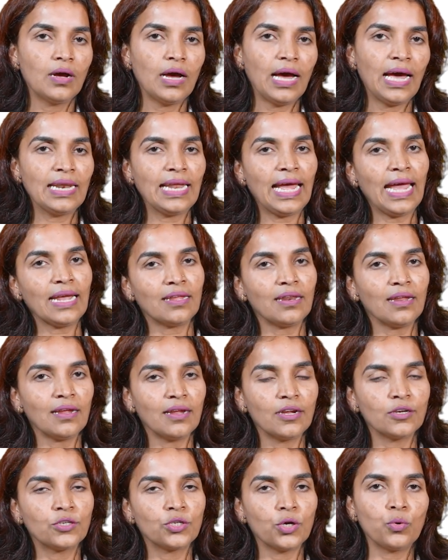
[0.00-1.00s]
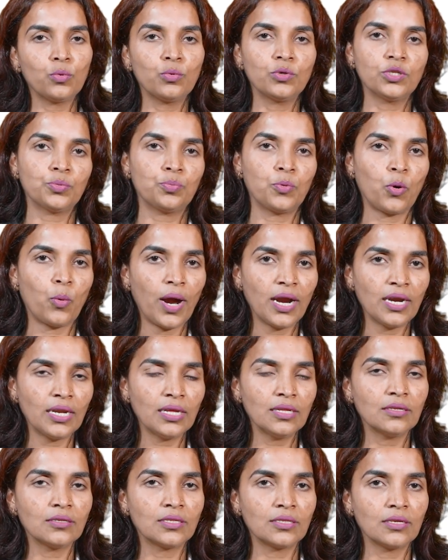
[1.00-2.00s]
an aggregator who is
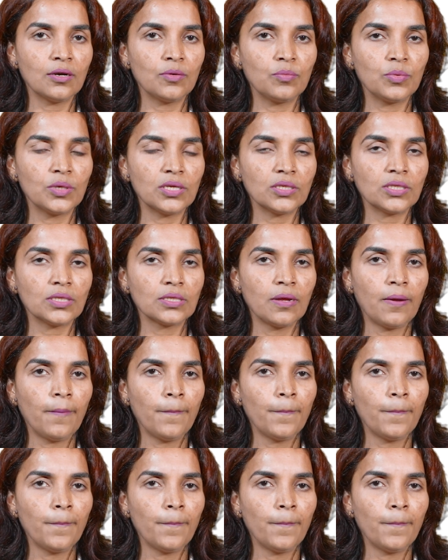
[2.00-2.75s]
providing the service